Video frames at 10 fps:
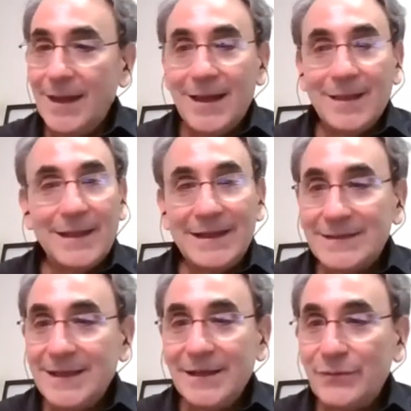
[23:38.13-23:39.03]
let's
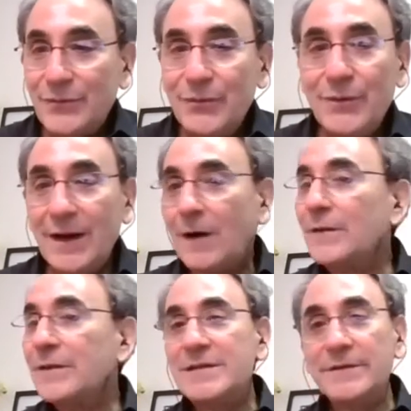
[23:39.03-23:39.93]
get through all
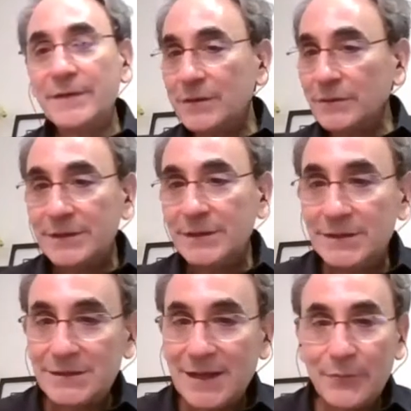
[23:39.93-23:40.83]
the
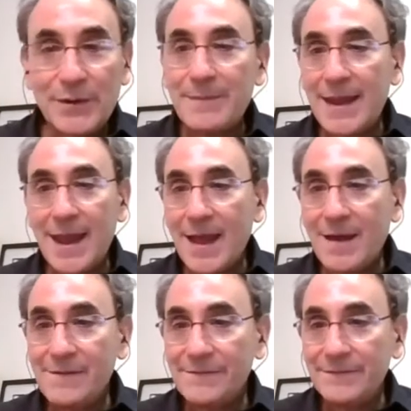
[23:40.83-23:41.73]
difficulties that we may
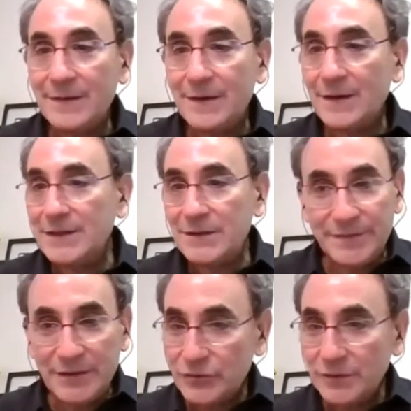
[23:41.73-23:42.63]
have
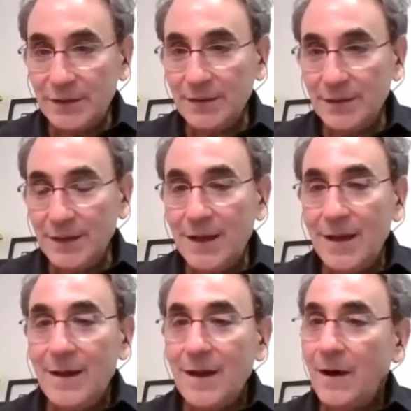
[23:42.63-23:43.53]
individually,
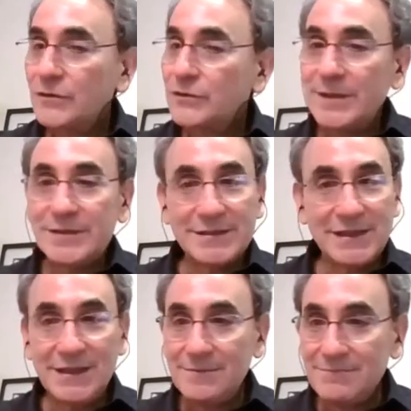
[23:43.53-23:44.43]
also as a
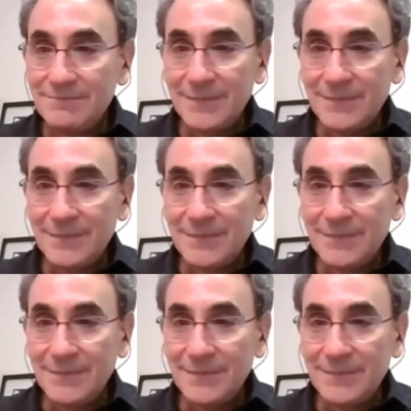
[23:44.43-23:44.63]
team.